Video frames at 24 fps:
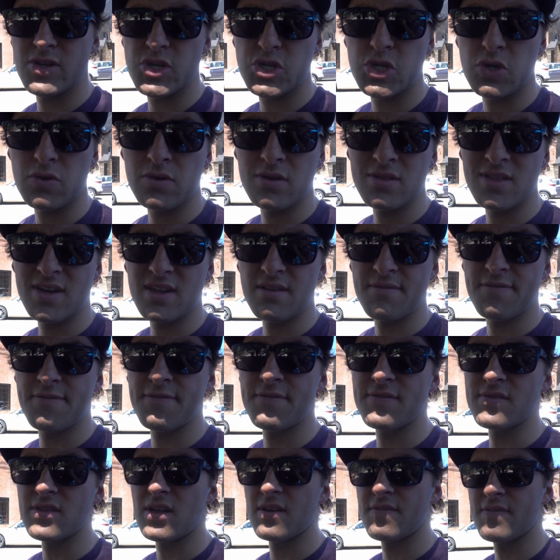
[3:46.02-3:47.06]
been showing a lot of
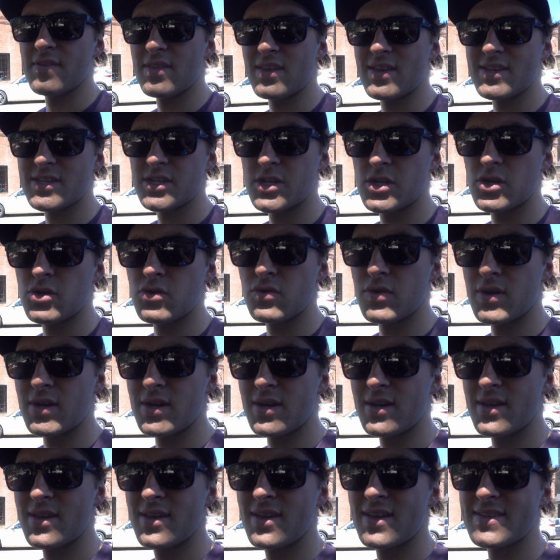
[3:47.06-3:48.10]
fluff in this. No,
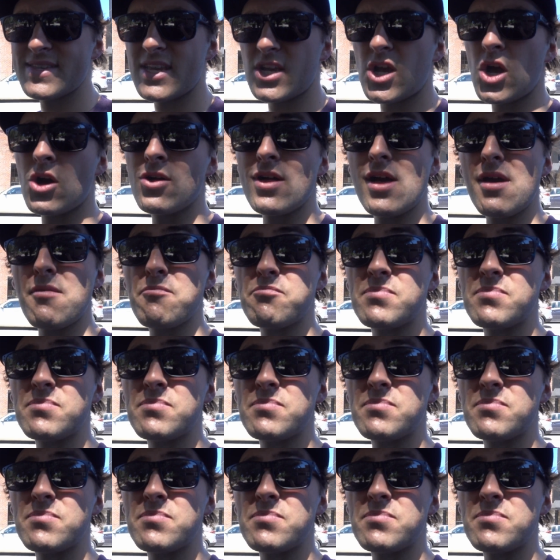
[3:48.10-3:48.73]
uh, as they call it,